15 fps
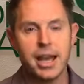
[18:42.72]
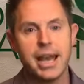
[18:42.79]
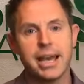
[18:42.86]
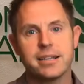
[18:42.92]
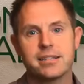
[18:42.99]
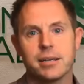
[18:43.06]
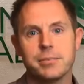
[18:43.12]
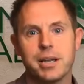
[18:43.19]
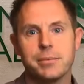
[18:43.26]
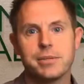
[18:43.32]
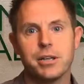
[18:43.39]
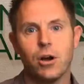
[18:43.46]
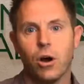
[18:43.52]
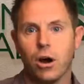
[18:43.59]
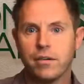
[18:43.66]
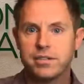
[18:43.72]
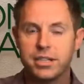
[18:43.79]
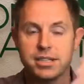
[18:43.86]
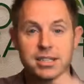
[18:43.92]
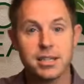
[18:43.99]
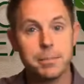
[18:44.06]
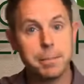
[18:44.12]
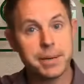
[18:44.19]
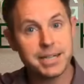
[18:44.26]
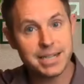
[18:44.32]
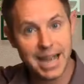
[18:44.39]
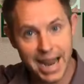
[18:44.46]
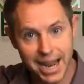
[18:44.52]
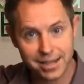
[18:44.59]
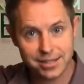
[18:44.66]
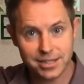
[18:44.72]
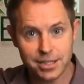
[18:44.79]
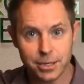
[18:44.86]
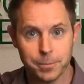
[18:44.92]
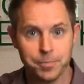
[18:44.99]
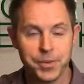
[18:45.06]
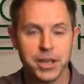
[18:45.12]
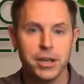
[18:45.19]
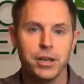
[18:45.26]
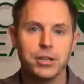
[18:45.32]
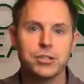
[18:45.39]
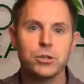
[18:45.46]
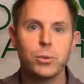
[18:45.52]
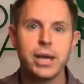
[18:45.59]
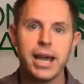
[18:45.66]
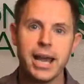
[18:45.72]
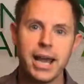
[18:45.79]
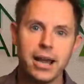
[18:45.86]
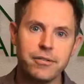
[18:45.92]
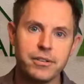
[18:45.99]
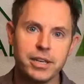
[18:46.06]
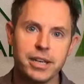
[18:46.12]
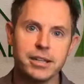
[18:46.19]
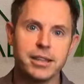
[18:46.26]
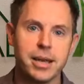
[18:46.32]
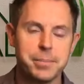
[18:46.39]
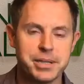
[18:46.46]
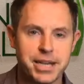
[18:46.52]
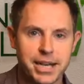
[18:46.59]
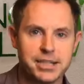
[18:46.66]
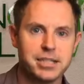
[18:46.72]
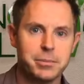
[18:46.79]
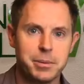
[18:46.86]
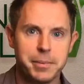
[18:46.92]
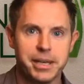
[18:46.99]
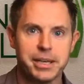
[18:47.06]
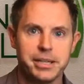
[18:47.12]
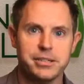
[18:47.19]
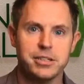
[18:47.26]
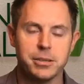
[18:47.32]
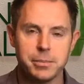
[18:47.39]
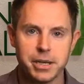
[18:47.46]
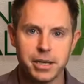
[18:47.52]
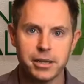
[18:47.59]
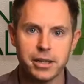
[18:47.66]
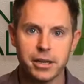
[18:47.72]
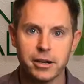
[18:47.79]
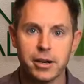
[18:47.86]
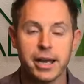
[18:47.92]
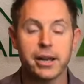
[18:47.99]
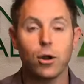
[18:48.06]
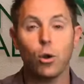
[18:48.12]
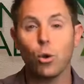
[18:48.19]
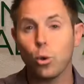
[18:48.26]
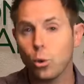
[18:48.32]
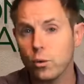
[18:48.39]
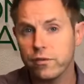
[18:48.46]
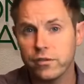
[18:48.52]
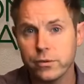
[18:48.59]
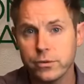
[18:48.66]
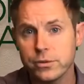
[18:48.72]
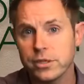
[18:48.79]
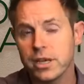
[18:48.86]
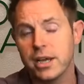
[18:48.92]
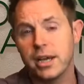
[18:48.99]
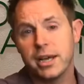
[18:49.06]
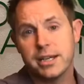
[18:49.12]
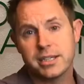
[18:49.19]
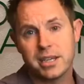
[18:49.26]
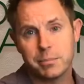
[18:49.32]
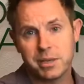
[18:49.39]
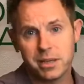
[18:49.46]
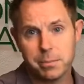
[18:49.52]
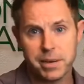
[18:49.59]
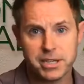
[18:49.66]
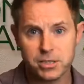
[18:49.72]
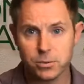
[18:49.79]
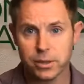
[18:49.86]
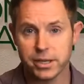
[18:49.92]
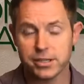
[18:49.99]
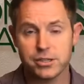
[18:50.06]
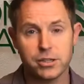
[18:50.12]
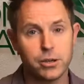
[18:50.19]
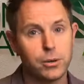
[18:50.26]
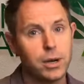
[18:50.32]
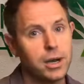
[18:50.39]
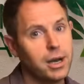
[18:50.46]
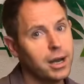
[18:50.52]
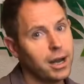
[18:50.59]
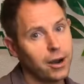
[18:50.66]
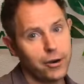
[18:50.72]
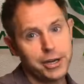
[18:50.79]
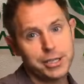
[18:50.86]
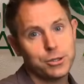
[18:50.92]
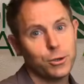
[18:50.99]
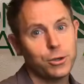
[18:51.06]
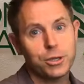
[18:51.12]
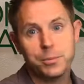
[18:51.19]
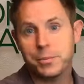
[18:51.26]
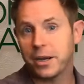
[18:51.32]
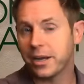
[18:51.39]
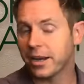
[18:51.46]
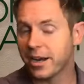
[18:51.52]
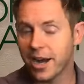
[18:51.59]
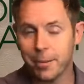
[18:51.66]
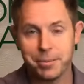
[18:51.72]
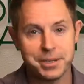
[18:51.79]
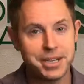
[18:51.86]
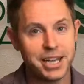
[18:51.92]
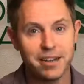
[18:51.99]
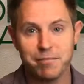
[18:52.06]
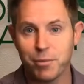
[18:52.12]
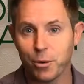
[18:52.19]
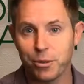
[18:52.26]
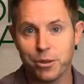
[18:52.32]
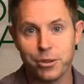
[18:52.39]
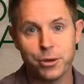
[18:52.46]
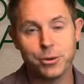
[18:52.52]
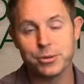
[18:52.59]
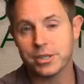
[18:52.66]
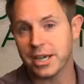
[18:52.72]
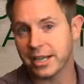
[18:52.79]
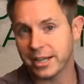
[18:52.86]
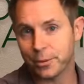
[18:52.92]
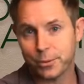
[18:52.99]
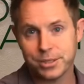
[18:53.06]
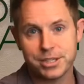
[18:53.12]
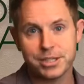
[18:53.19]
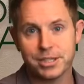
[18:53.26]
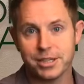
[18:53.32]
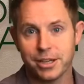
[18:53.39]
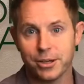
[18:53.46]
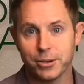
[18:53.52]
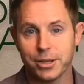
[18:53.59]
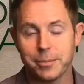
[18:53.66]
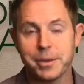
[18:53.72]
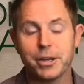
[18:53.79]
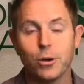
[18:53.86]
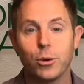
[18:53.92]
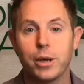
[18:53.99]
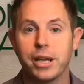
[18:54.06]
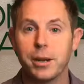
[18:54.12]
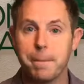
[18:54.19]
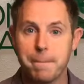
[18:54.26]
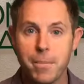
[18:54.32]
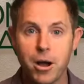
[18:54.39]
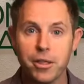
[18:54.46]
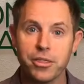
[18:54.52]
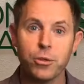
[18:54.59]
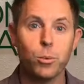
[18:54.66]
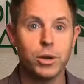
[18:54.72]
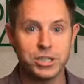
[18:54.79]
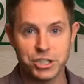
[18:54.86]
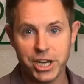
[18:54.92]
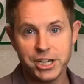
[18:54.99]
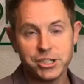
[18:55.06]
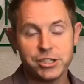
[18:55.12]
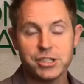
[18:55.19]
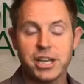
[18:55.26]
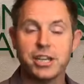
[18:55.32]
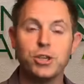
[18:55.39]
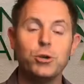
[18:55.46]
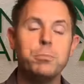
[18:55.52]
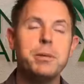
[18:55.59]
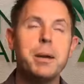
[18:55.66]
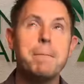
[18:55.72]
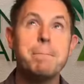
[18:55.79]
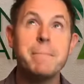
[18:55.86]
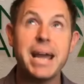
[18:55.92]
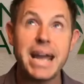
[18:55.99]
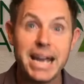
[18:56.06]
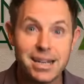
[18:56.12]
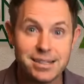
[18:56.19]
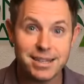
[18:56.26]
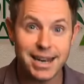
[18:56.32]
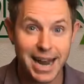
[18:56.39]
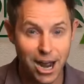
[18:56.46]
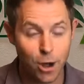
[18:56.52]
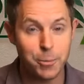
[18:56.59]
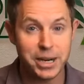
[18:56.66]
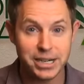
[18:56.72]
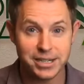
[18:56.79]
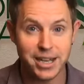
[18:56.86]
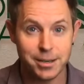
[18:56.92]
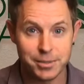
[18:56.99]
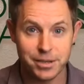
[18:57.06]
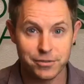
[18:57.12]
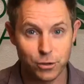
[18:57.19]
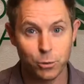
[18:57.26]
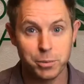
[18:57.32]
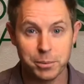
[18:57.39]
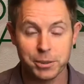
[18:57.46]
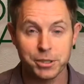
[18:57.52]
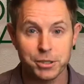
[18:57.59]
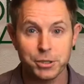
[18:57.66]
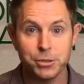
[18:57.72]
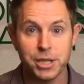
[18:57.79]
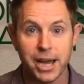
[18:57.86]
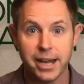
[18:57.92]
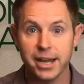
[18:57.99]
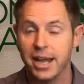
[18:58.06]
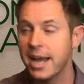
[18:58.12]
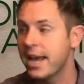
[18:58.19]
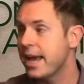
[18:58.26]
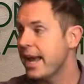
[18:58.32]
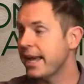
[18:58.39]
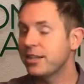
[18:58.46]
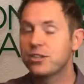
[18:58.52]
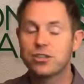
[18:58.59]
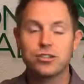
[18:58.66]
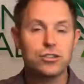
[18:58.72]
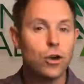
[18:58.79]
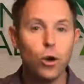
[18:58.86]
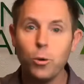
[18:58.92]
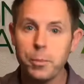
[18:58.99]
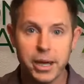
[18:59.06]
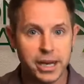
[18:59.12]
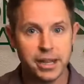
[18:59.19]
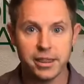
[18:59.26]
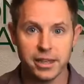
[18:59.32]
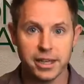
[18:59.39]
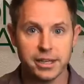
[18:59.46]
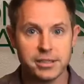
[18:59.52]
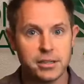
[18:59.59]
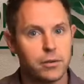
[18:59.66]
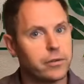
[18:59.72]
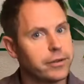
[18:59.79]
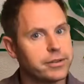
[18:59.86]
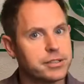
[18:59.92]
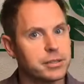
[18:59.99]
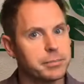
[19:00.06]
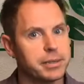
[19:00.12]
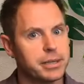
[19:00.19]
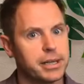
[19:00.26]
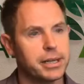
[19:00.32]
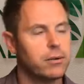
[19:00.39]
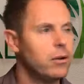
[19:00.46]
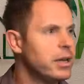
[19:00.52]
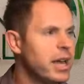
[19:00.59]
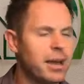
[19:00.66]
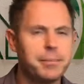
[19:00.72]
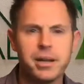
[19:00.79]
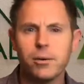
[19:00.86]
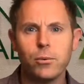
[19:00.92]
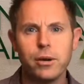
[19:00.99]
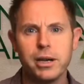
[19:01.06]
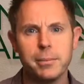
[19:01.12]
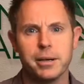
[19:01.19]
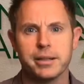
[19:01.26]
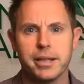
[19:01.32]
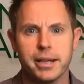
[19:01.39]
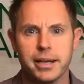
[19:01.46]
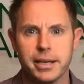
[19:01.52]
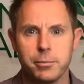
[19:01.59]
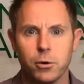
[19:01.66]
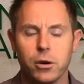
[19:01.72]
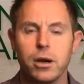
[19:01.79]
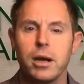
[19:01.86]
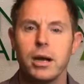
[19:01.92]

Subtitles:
and sometimes it offsets the potassium. So we have to get that potassium and magnesium in there, and whole foods is going to be the best way. So I already told him a cup a day of both of those, and then let me know in a month what changes. And you'd be amazed at how many times I've told people to do that, and so many things I'll all of a sudden be like, oh yeah, I'm not worried about that anymore,